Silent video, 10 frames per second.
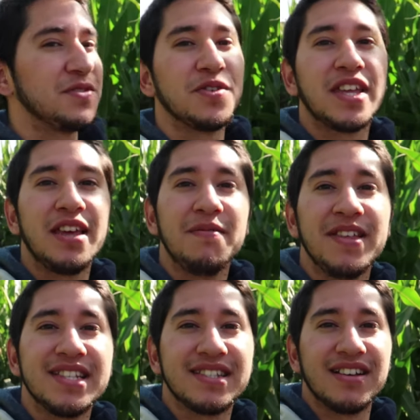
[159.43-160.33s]
So to keep
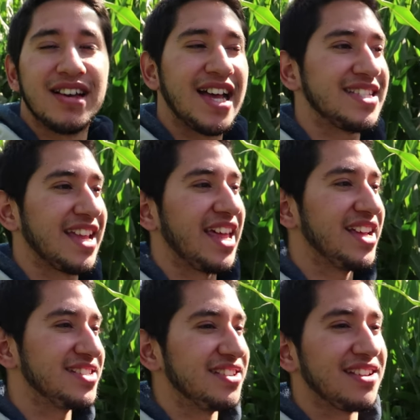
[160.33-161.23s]
this as
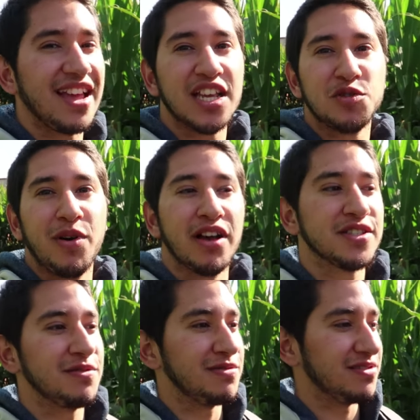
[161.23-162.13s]
engaging as
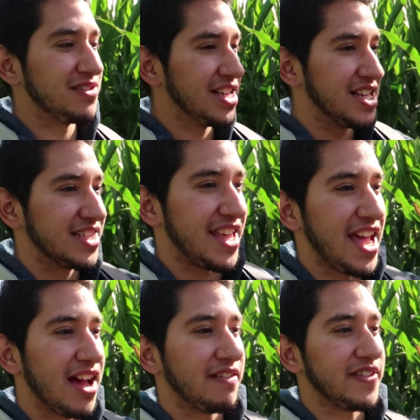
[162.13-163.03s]
possible,
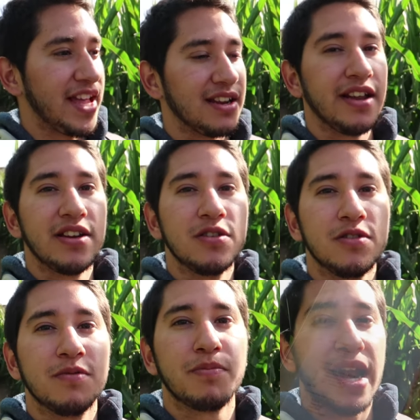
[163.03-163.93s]
they have like little